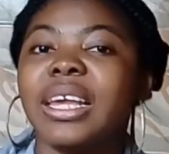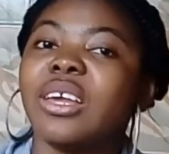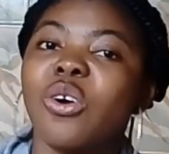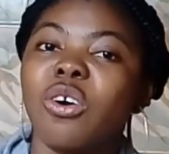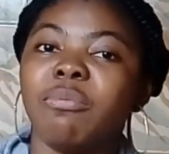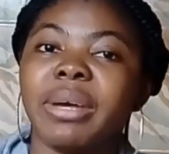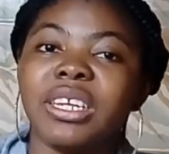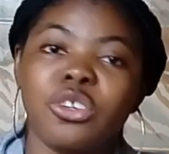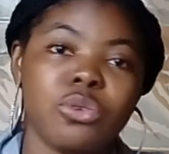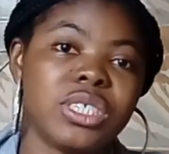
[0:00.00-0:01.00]
link of my
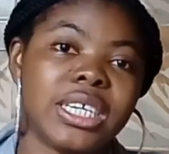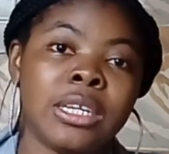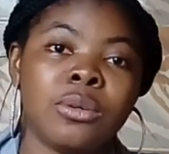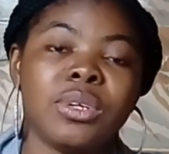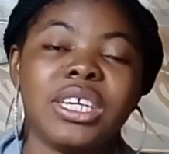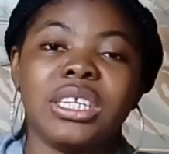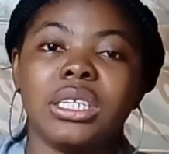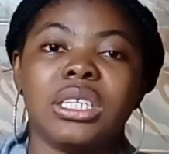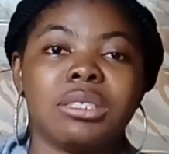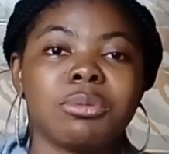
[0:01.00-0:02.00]
new channel in
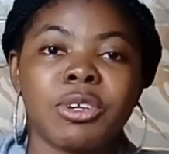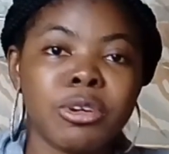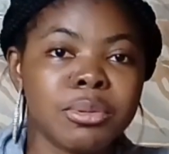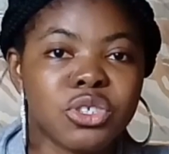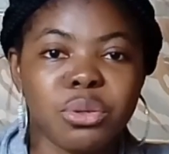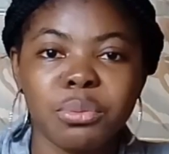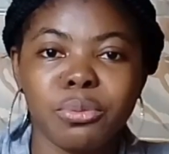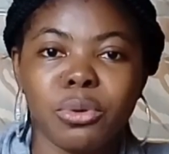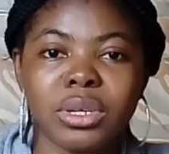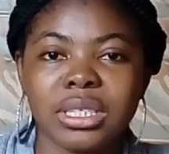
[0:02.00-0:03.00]
the description
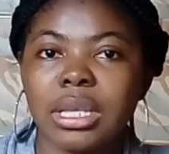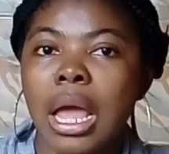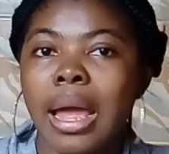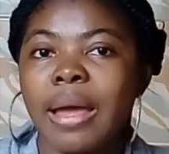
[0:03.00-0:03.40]
box